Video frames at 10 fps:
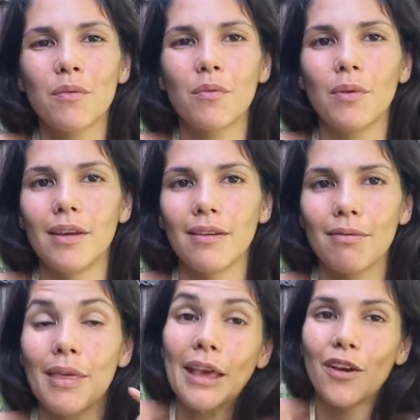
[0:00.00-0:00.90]
We
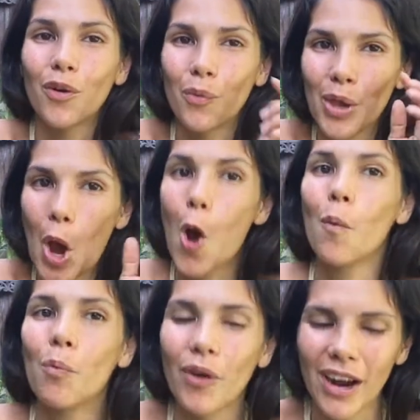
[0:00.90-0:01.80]
think or we
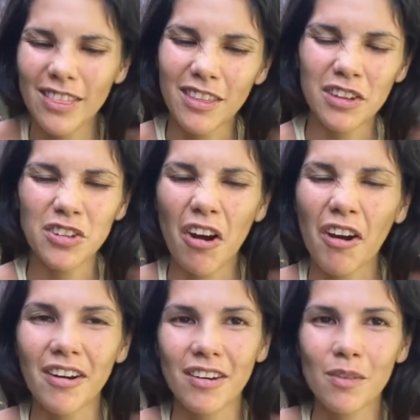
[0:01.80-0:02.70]
hope we're at the
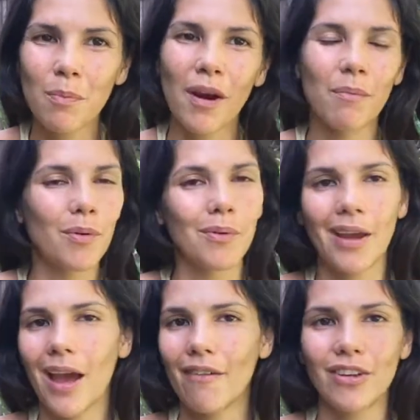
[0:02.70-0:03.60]
darkest part, but we
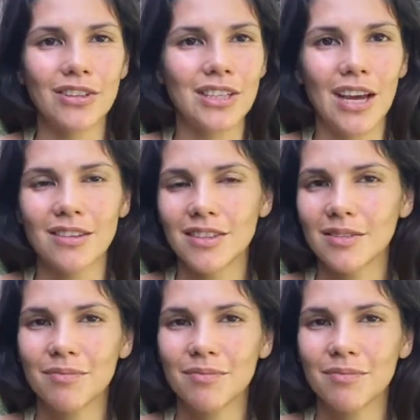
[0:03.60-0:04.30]
haven't yet.